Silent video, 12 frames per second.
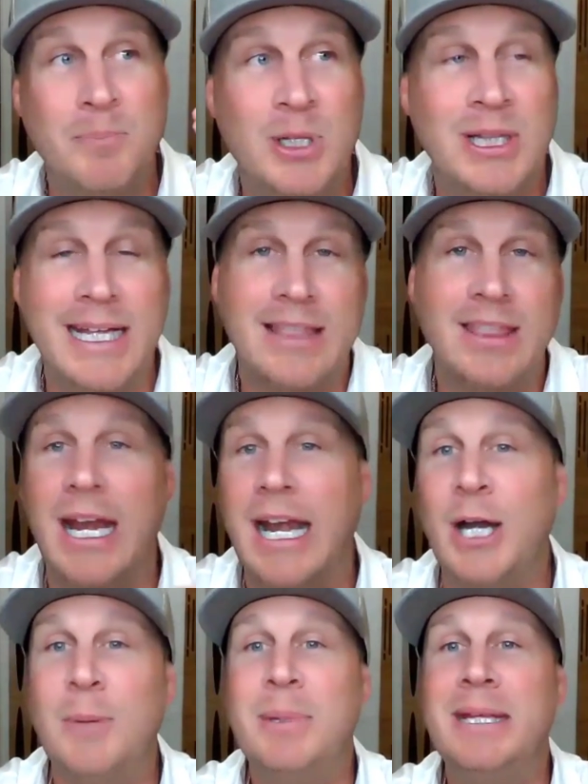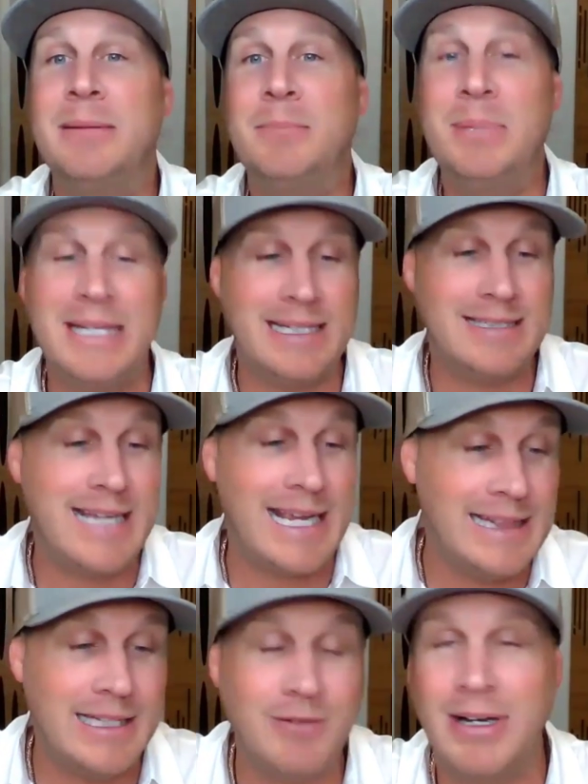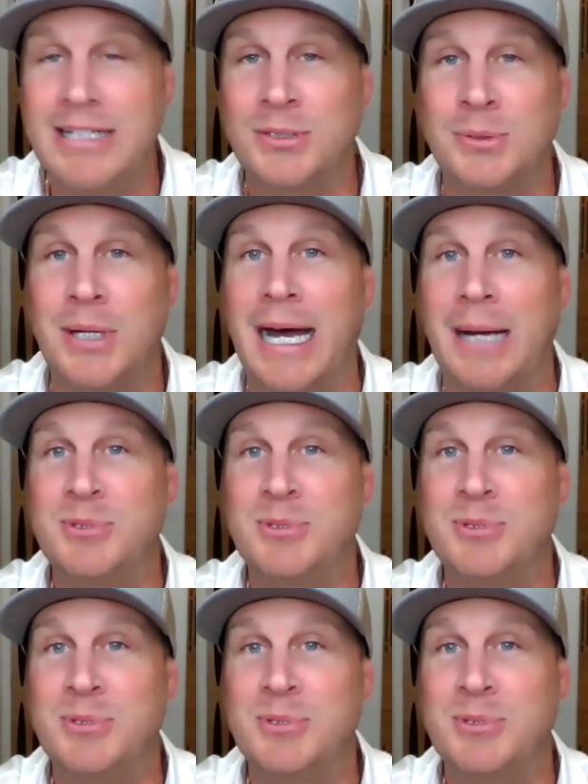click the Airbnb daily rental